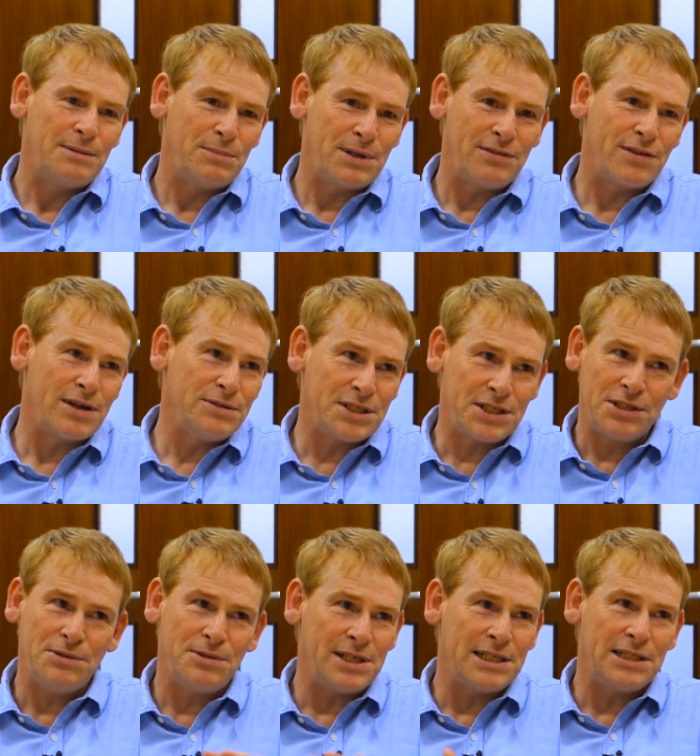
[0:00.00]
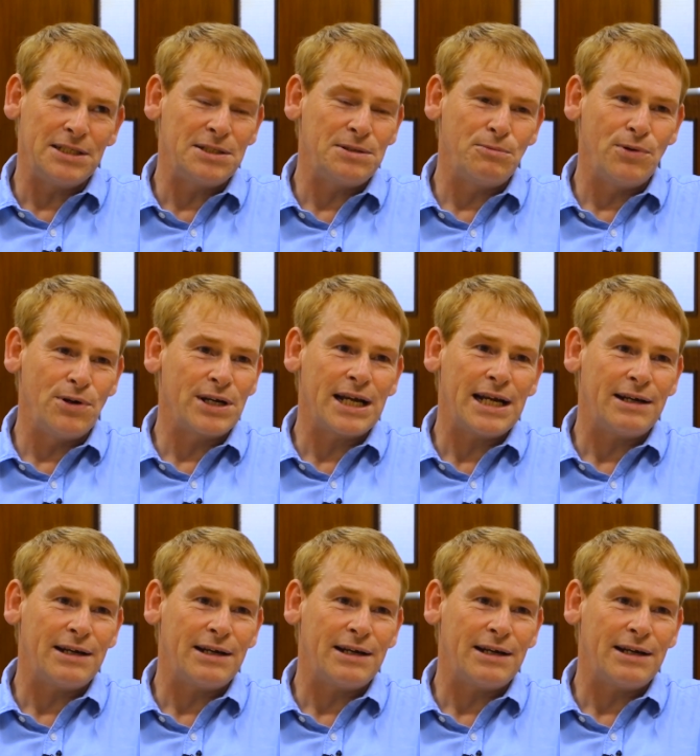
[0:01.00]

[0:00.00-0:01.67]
But if those two things work